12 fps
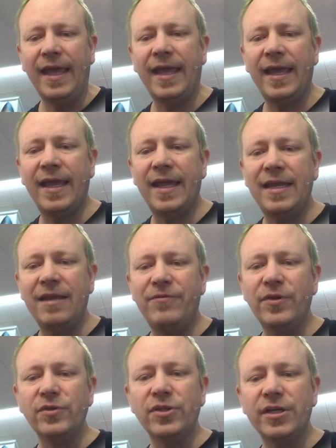And
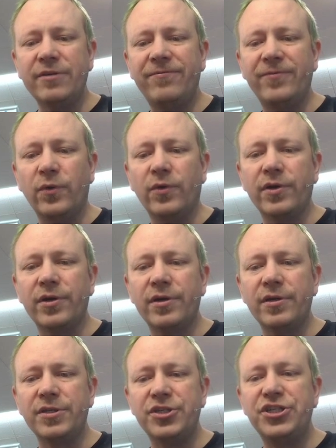if you look
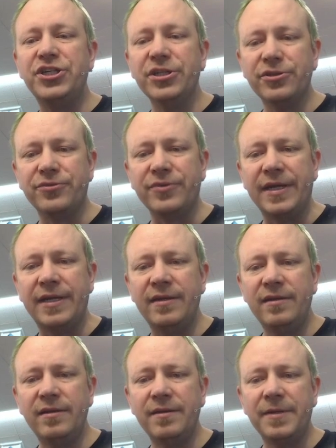for
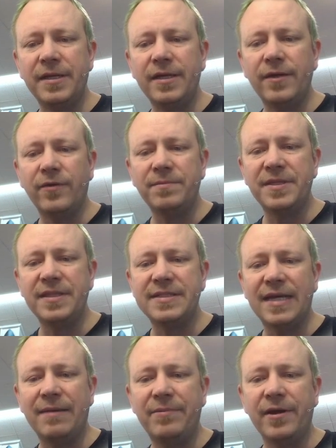children, here I'm going to go up to the
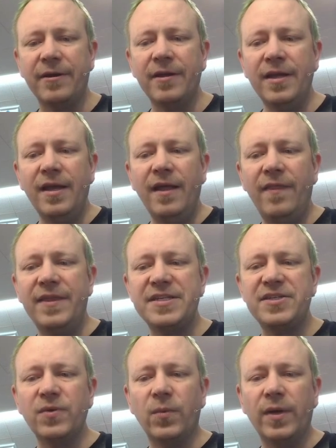top here.
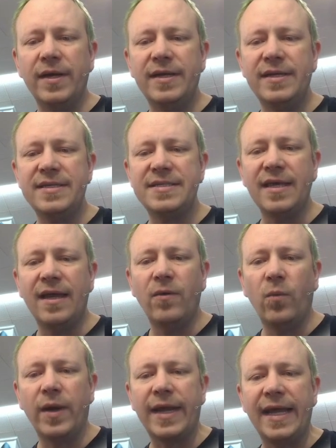This was
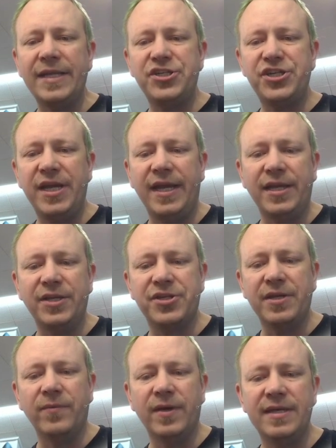uh, what I
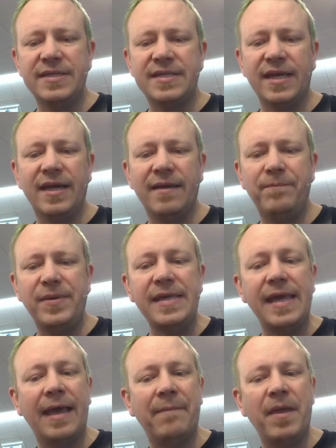changed. It was uh,
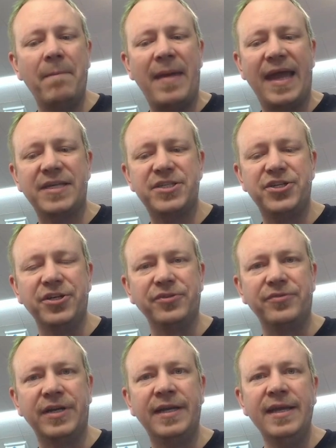PM max
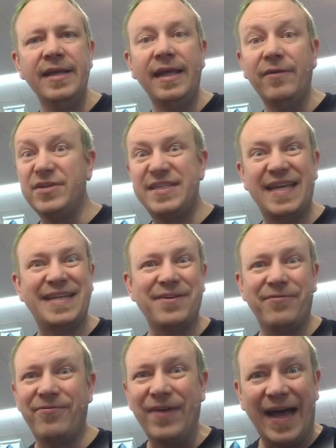children. It was set
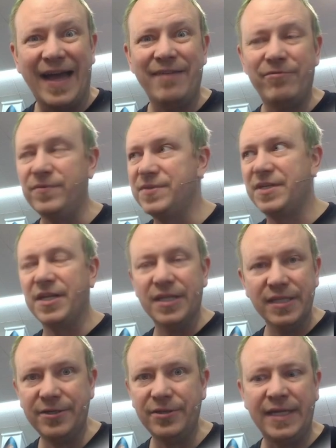to five. It was
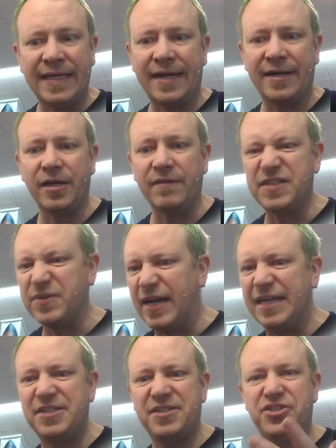clearly not enough. So
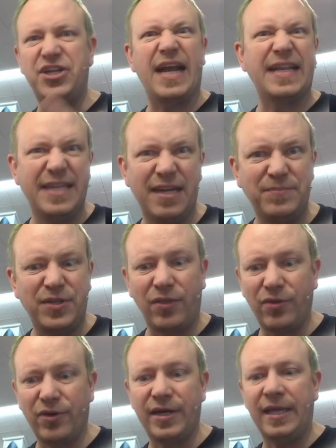I just jacked it up
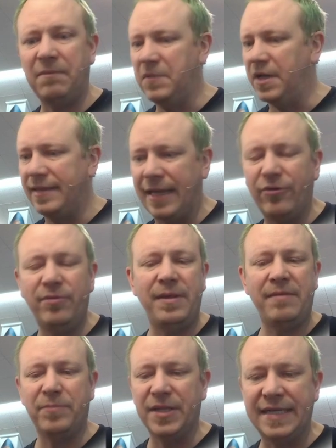to 30, thought that would
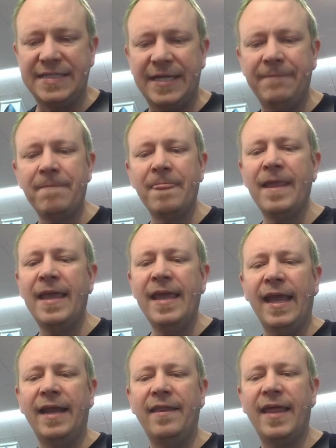be plenty.
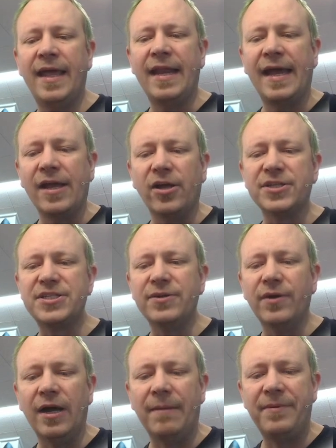And then I
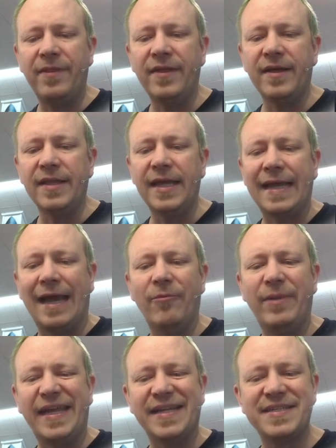also upped the like
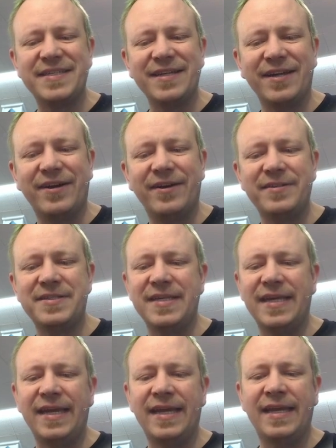how many it
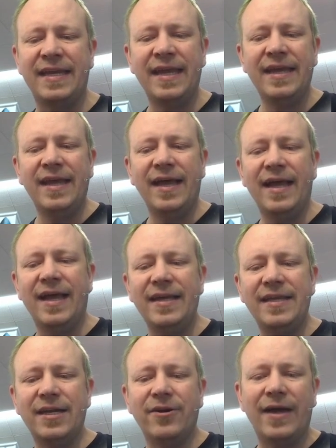starts and
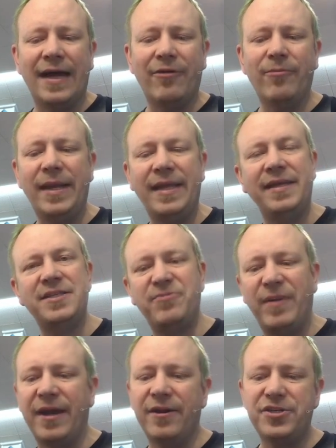uh, you know, how many
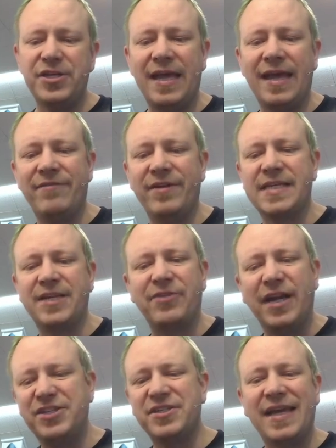spare it should have,
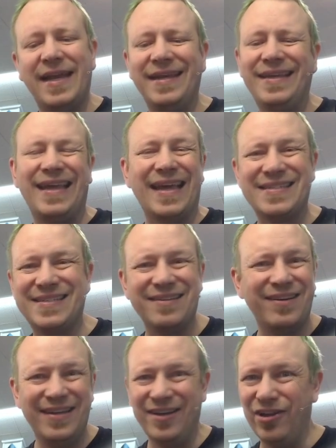etc. I just kind of
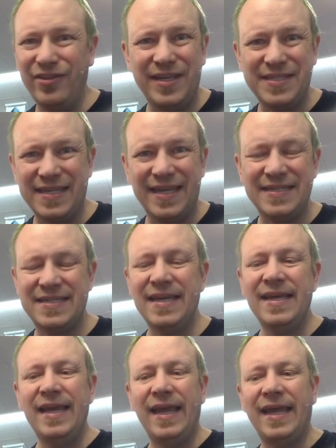guessed at all these things,
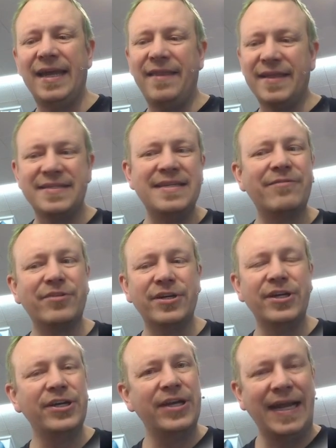and that's
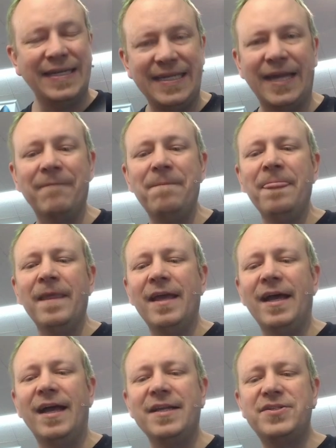never a good idea.
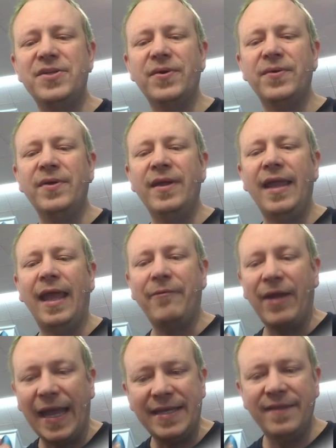Uh, so
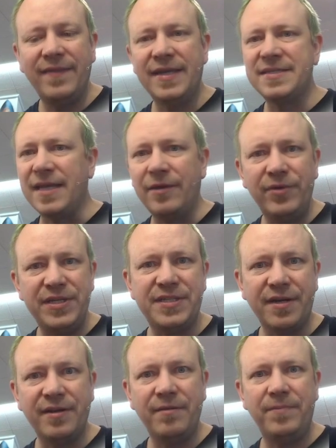Anyway, I did this, I
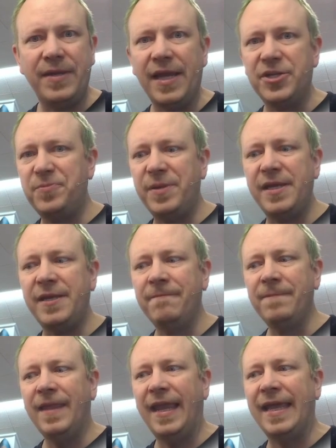restarted
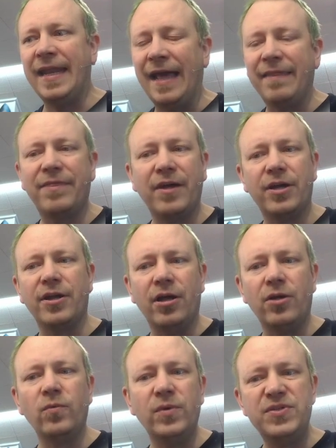PHP, and I thought
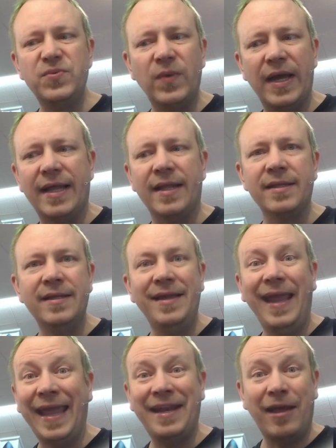all was well,
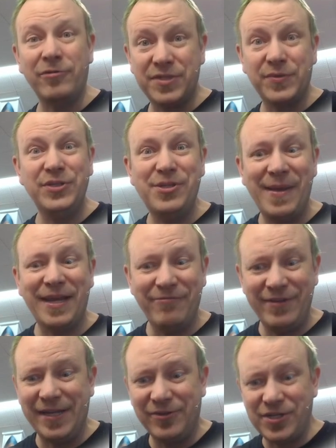and I was going to make
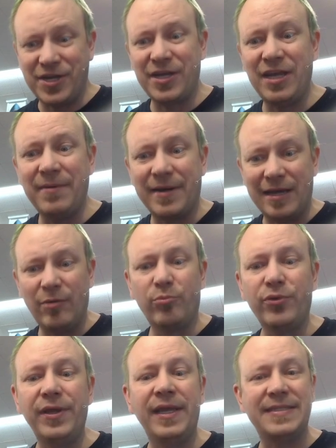a video talking about how
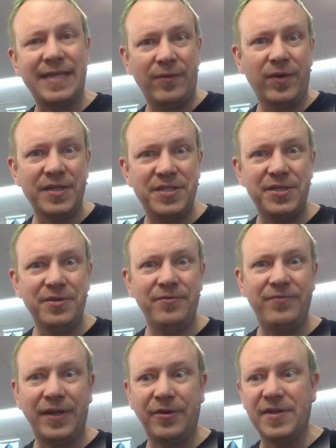brilliant I was
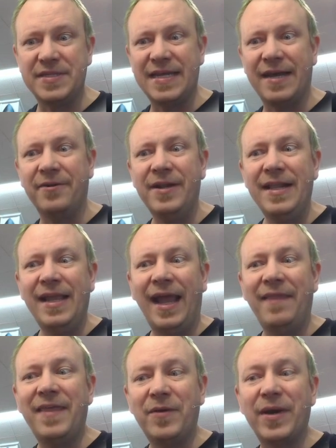to figure this out.
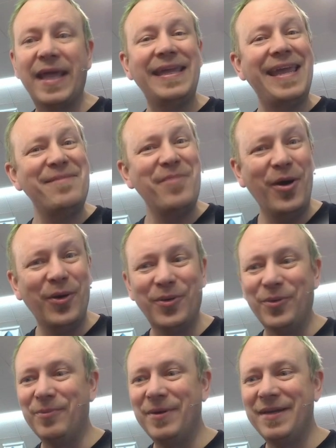And then when I came
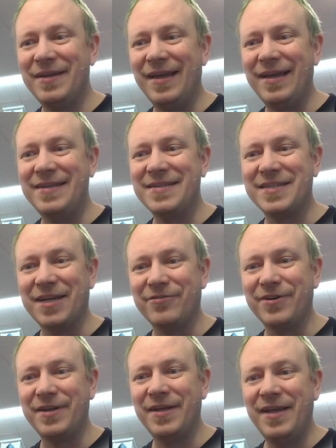home, I
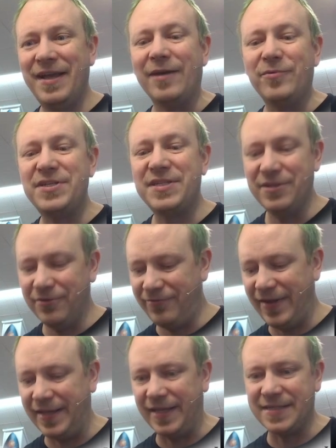discovered, yeah, it was still
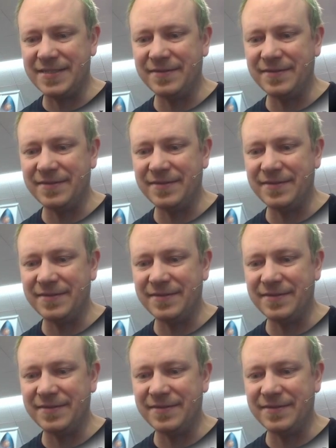failing.